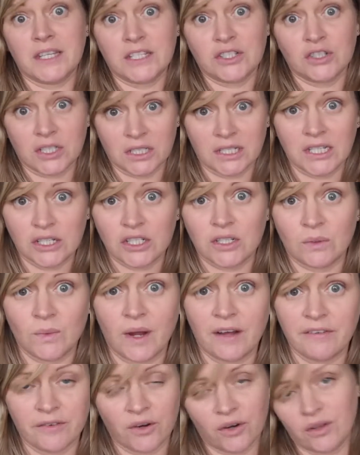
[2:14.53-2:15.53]
they just need
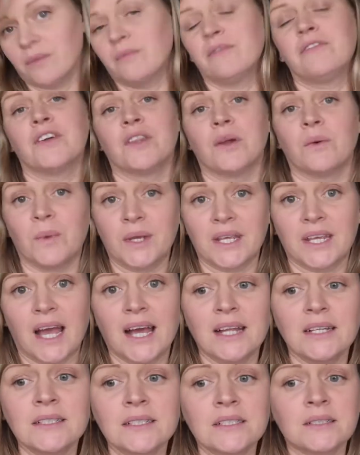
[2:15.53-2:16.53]
somewhere for them for the
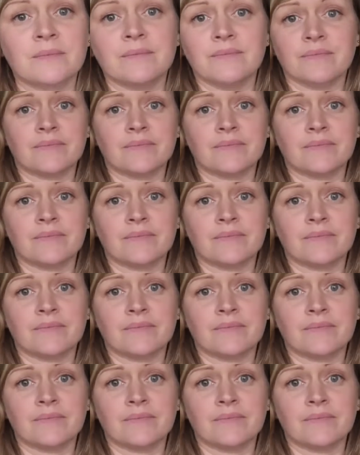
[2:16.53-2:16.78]
weekend.